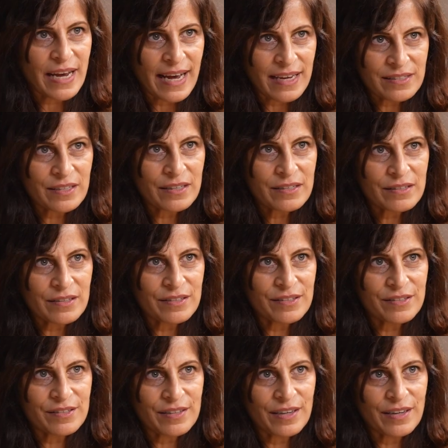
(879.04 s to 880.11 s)
asset
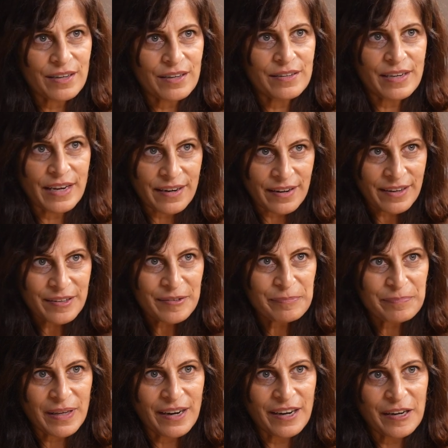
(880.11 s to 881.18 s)
is the data
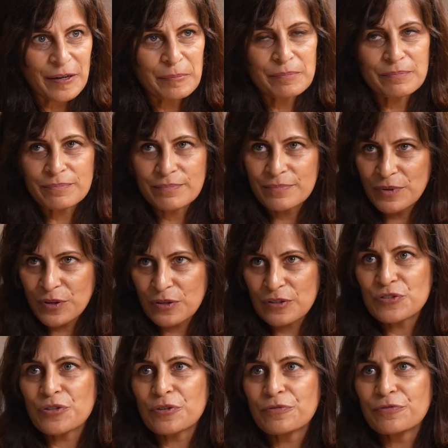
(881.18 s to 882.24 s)

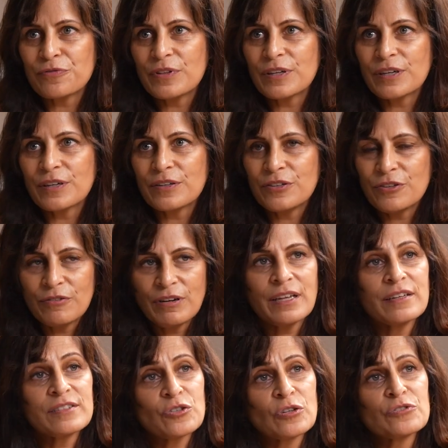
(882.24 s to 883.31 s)
because of the
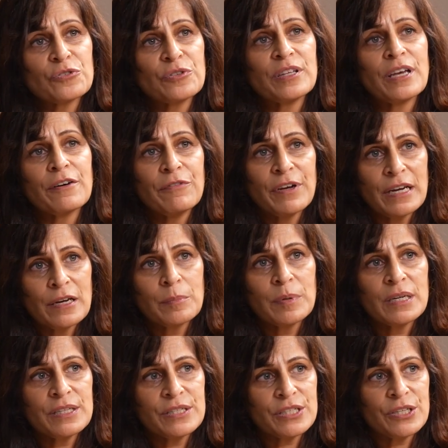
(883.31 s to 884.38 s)
uniqueness, also the
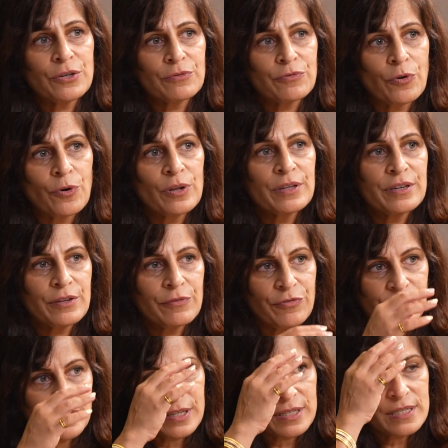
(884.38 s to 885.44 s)
availability of all the
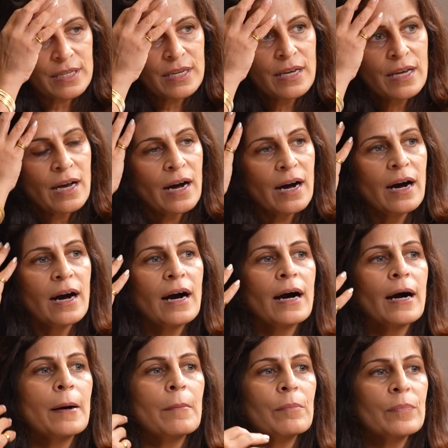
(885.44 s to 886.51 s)
different
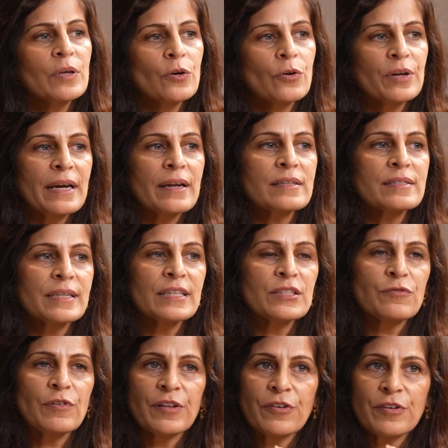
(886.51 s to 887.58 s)
data sets,
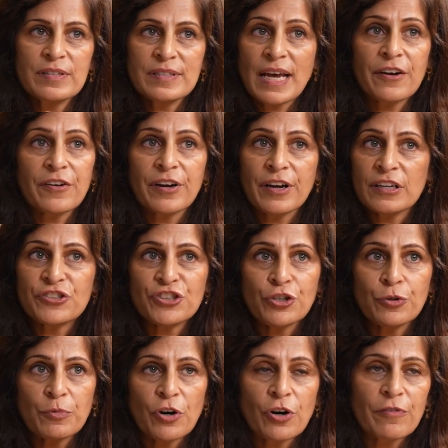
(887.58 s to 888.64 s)
whether it's agriculture,
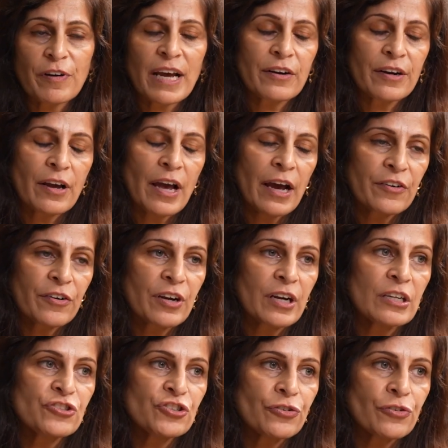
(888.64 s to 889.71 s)
you brought up
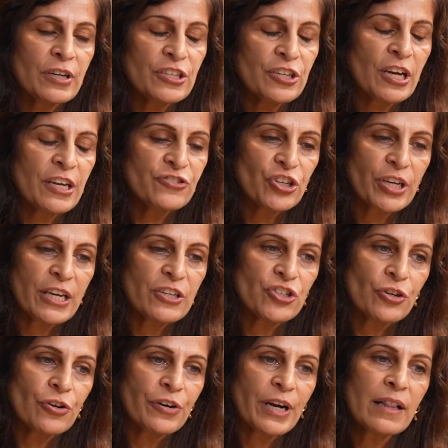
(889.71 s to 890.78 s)
agriculture, or
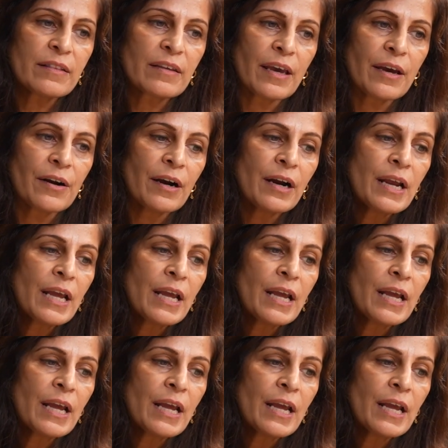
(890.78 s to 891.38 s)
education or healthcare.